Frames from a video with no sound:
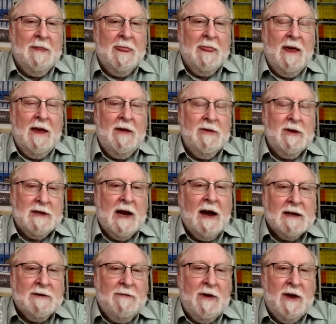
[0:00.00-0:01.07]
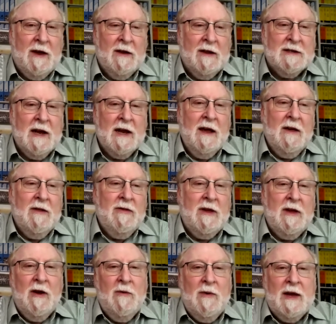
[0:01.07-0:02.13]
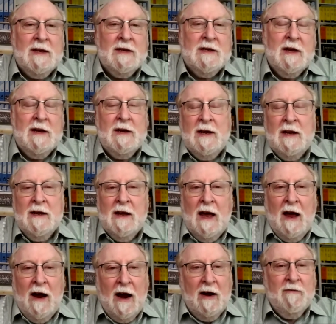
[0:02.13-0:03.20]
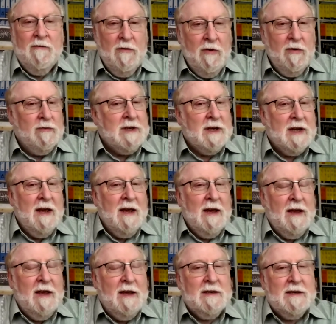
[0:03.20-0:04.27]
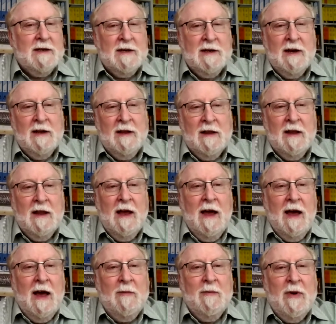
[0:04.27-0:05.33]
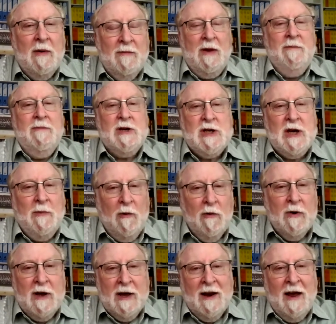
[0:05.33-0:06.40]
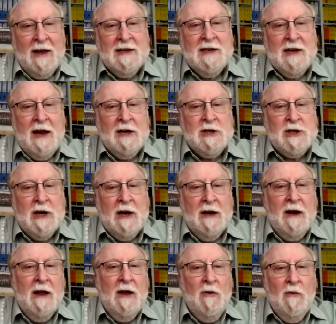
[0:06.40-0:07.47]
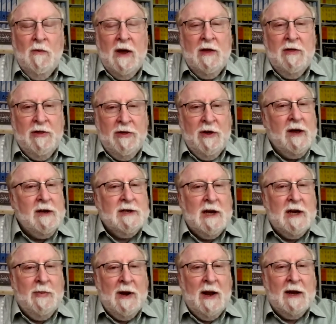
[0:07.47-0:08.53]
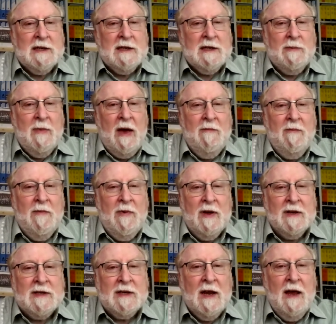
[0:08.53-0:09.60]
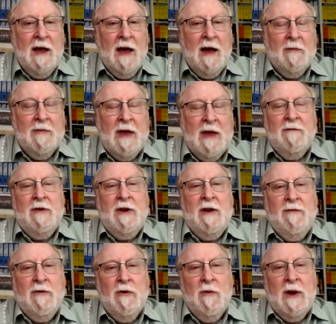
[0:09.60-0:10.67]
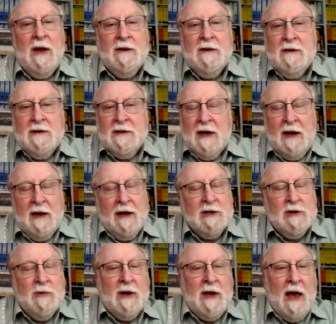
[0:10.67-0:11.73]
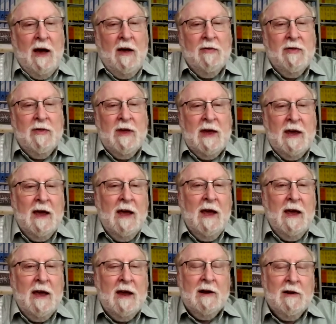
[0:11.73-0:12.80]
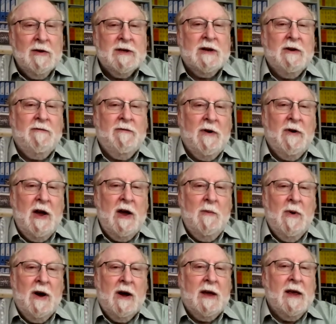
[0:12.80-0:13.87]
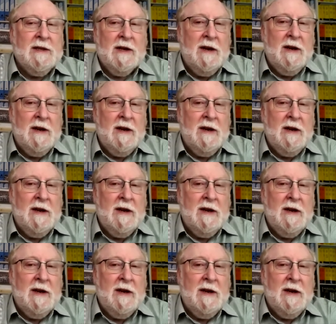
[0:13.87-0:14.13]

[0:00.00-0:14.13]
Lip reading: In the tax field, the OECD at root is still a membership organization with 30 plus members. Even if you take into account the inclusive framework, it's an